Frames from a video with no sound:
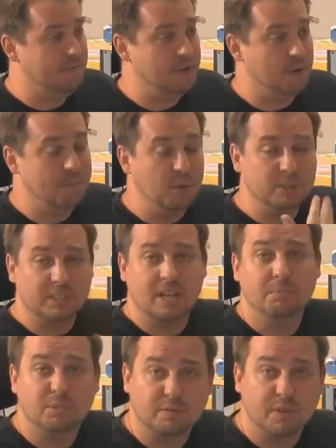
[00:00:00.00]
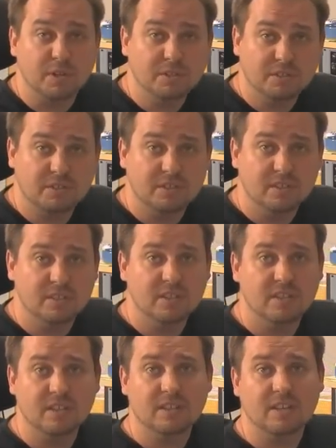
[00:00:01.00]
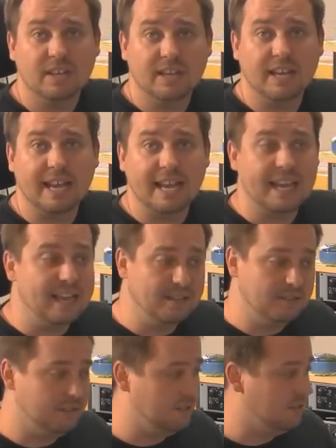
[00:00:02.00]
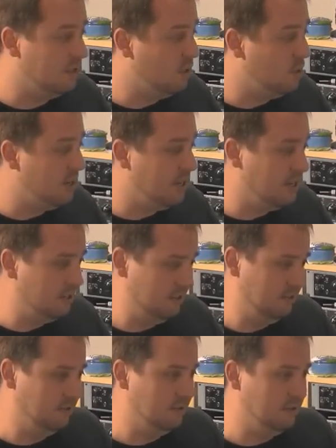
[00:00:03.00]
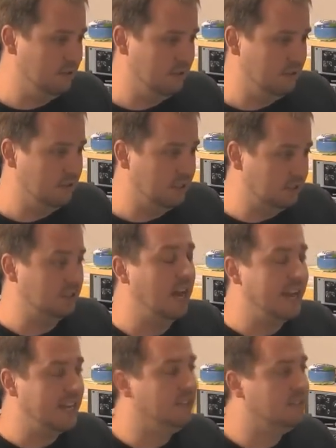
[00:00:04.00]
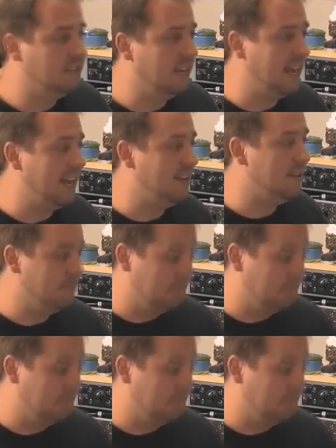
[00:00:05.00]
music comes first, and you need the science and